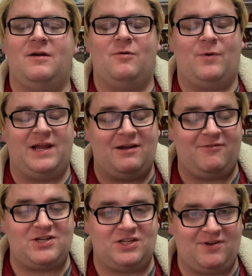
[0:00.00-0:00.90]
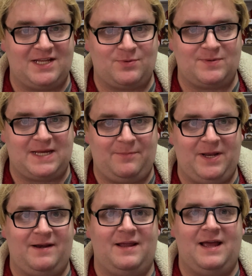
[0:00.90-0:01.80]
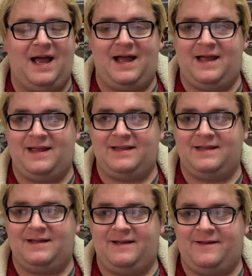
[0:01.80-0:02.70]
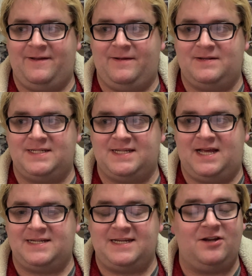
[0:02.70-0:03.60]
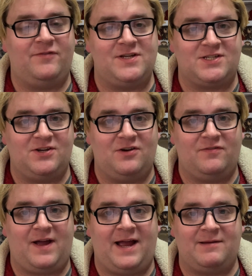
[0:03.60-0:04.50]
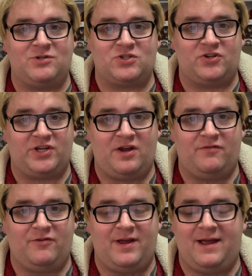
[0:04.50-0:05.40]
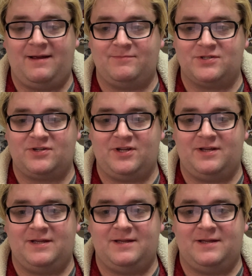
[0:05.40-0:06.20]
When I eventually realised what was happening, I decided enough is enough. I'm just going to go for it. I'm just going to